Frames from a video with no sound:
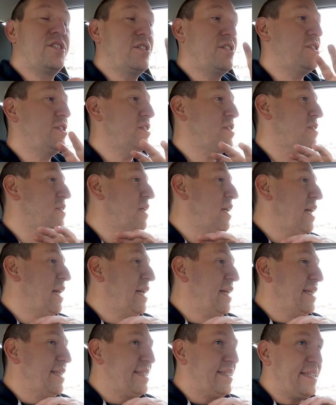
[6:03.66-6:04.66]
just
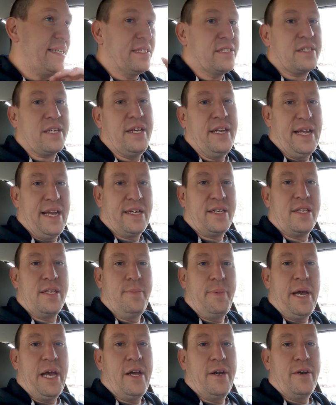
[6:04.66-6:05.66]
disconnect
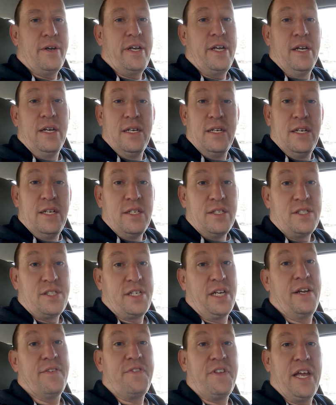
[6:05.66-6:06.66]
the battery,
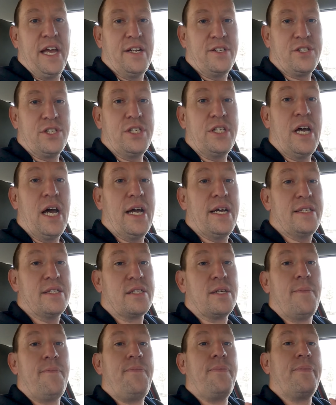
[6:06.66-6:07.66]
see if the engine
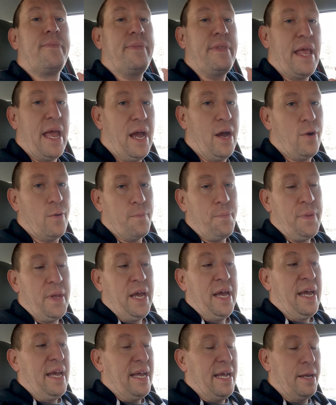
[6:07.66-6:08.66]
dies. Now,
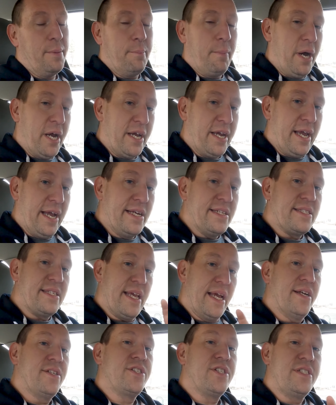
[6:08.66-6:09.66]
in my case,
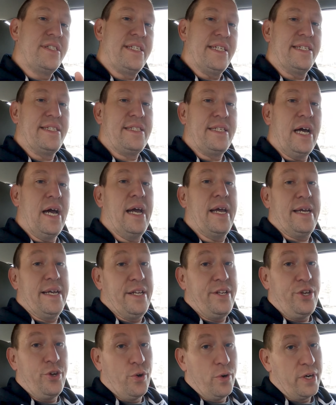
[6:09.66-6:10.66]
the engine did die.
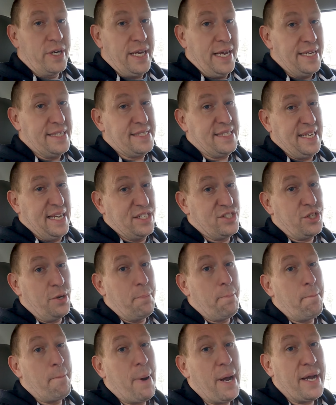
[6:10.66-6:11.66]
In your case, the
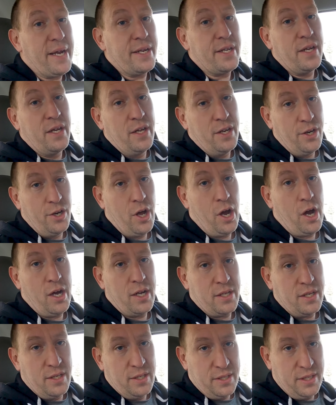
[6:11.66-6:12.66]
engine might
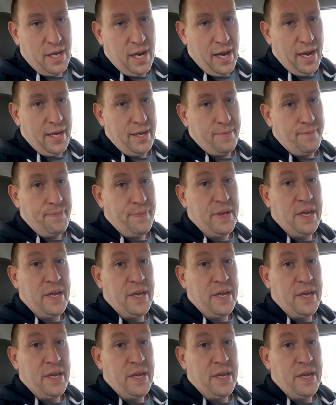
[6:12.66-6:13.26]
not die.